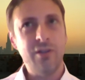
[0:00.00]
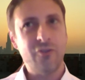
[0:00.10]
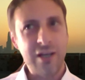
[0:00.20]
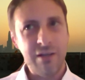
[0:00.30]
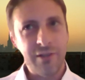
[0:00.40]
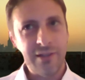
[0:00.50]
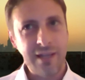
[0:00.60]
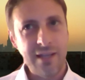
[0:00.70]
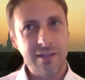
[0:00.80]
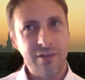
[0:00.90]
the relevant
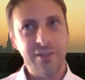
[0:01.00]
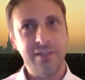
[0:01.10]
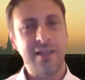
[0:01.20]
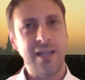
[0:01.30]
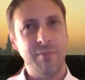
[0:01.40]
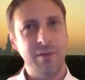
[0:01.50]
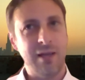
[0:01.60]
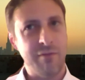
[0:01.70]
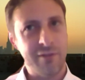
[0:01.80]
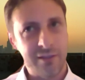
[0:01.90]
data on the table,
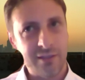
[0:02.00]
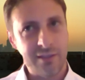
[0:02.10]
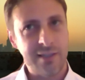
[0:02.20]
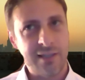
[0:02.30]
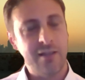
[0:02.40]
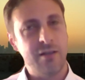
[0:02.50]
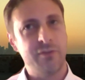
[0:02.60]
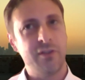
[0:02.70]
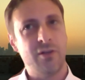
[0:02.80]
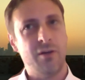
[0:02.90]
have an understanding of
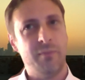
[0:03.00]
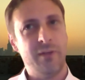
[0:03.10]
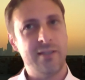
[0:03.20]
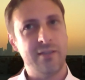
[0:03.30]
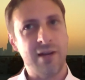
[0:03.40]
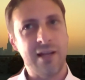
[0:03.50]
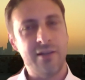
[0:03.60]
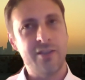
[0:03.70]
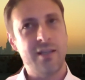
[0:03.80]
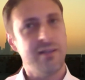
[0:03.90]
the company
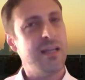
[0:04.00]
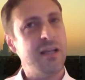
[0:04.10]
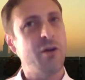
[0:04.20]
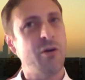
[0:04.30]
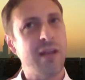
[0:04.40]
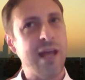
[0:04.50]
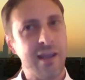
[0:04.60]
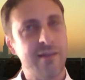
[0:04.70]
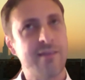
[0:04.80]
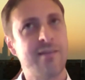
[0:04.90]
strategy, and then
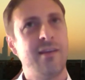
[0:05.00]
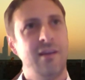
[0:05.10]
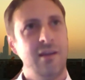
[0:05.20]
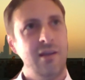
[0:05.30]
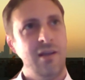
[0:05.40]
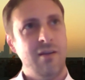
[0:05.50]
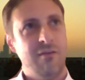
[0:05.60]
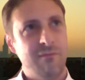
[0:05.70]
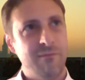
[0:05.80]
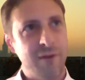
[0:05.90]
connect
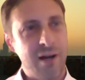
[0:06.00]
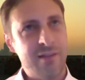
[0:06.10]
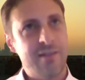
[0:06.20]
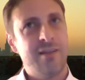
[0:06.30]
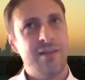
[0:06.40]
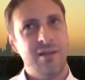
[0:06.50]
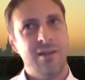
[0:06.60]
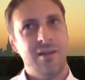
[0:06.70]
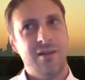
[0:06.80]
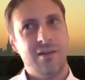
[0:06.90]
what
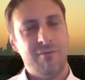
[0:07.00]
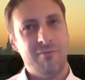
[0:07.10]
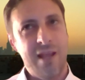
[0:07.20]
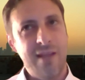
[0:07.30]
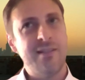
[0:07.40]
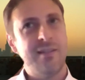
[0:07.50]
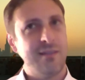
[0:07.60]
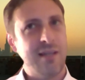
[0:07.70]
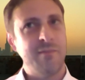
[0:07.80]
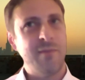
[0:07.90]
is it
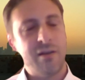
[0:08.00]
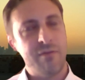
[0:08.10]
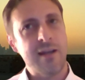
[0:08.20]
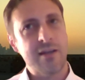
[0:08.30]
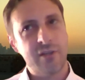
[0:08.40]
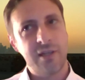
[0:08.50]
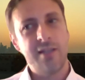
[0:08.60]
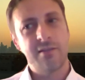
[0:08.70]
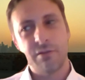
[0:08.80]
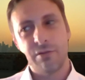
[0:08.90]
that manufacturing
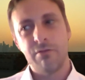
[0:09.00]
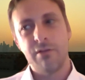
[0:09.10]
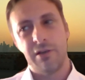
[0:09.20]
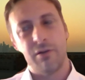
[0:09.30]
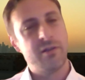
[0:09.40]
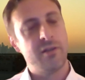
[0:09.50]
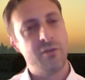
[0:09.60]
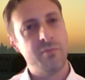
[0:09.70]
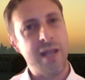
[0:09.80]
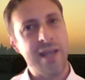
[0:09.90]
needs to do in order to
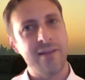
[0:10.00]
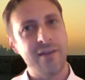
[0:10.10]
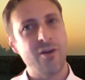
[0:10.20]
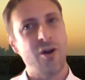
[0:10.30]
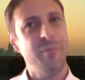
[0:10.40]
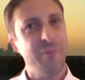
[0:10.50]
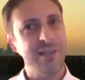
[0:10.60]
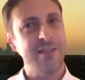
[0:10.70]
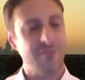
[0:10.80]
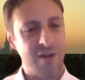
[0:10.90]
make the company
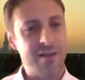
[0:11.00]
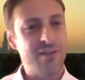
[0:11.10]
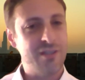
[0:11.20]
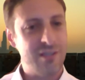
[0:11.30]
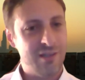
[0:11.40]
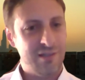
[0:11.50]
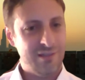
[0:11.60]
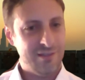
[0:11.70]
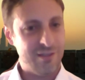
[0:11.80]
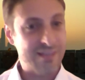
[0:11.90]
strategy
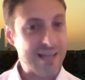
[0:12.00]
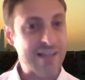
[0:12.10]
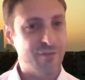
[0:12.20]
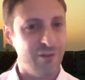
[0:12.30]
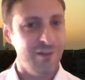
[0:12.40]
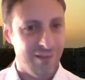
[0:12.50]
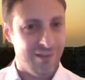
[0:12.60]
successful,